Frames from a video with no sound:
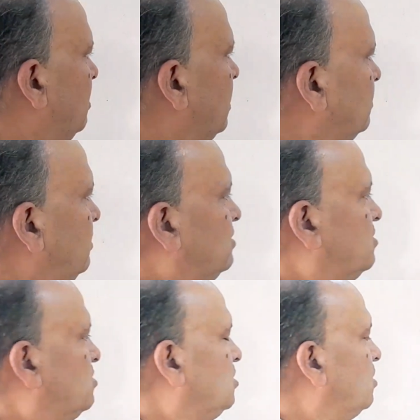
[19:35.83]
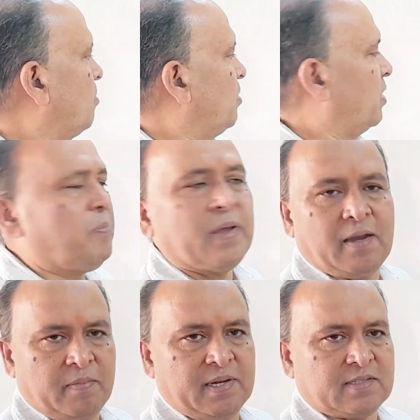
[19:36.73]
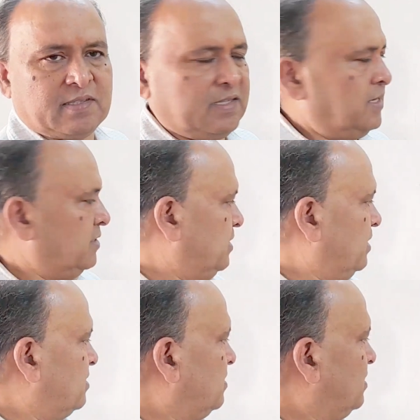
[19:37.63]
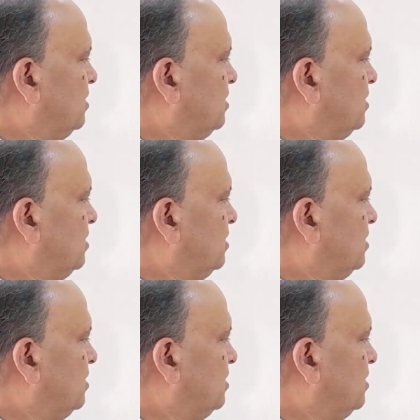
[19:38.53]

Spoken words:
Like this, the number of elements in a set